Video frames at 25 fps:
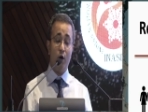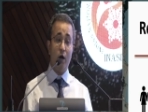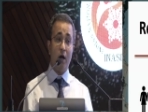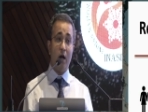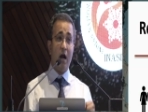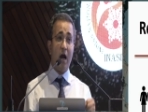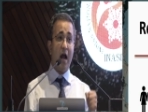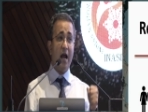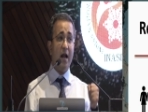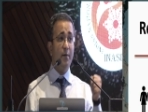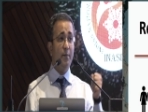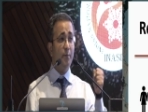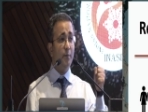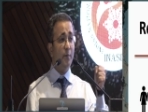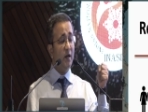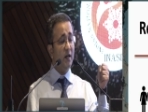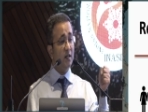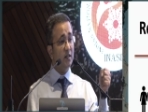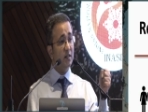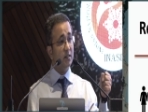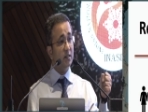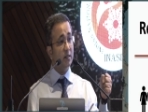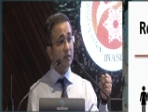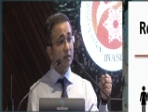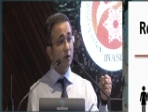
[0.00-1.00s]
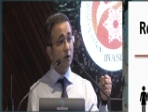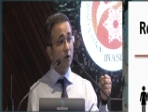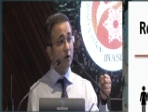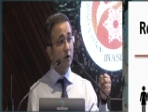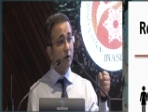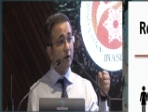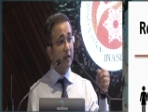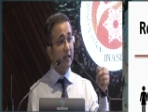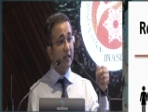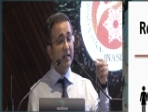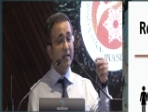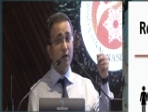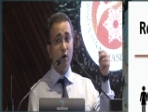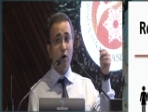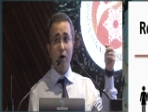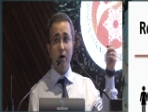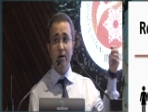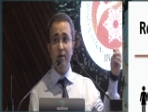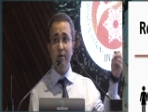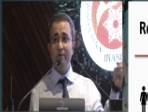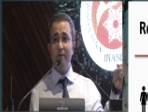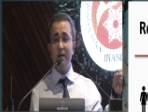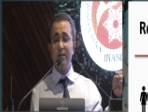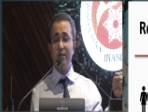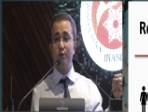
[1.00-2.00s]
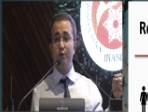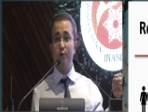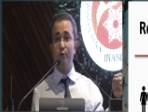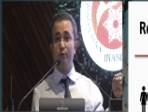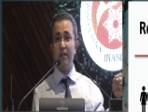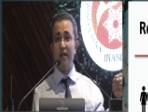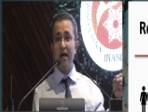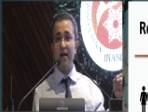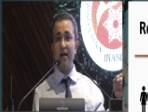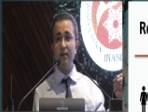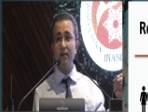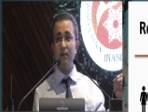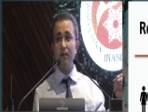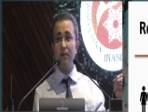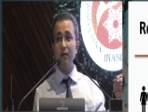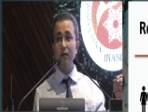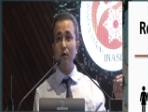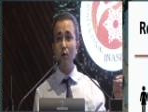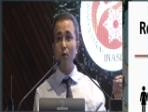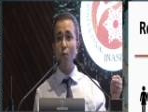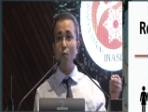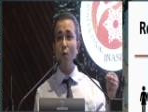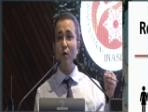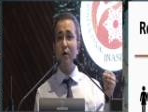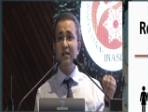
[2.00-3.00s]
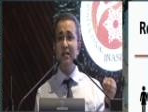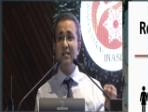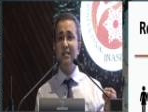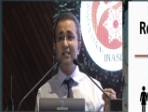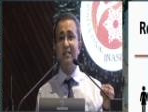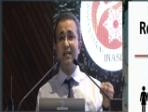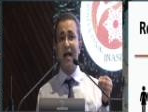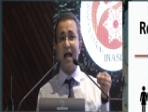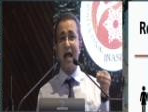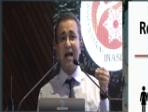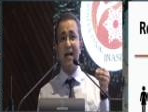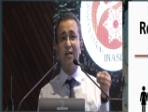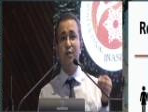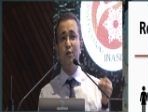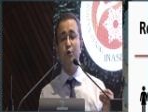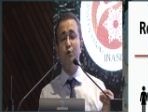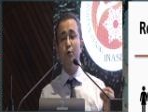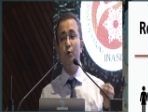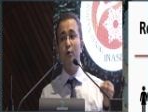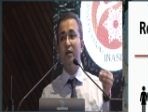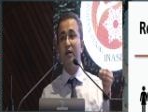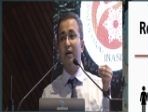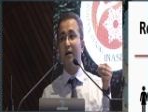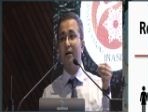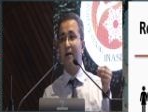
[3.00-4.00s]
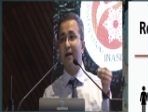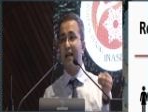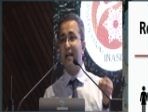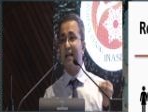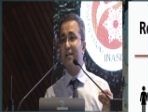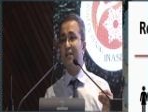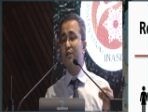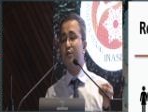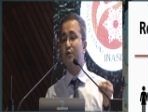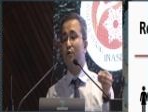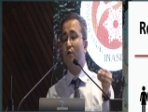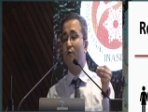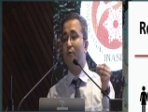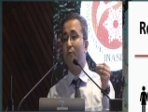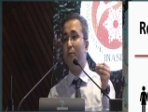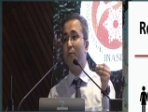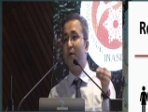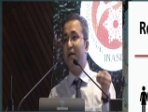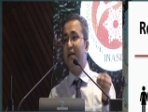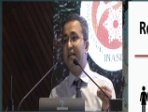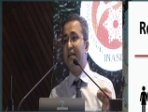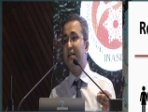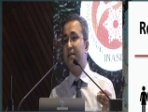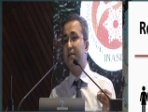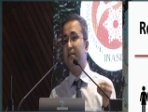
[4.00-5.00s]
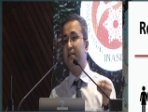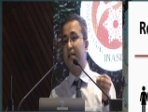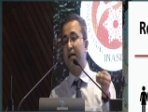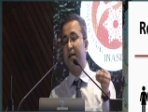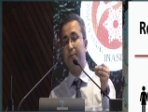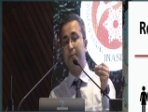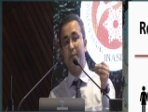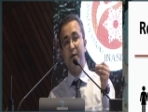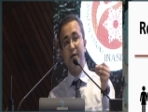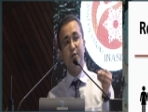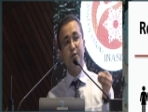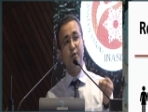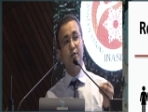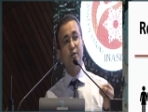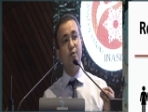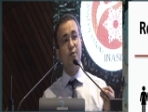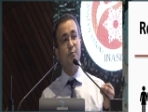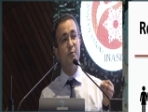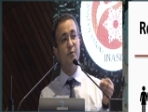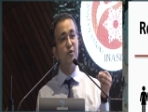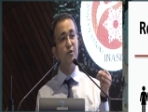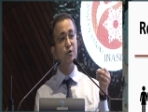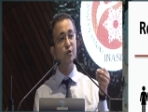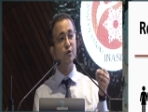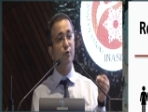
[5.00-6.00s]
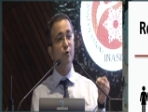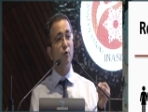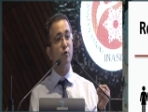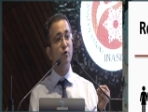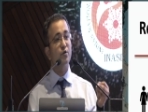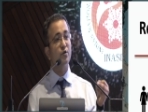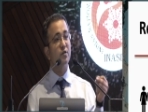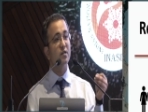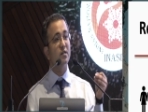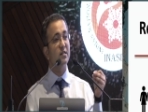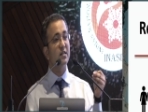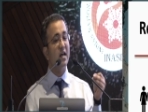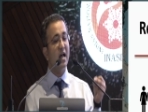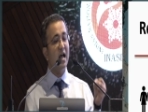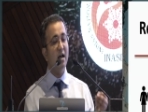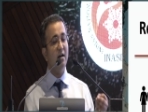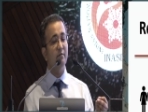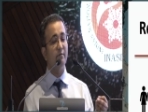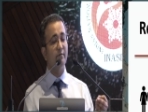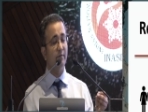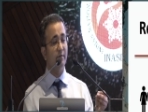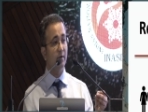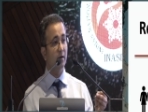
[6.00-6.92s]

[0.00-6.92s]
But in contrast to that, what is the actual rates of bleed that patients with cirrhosis have?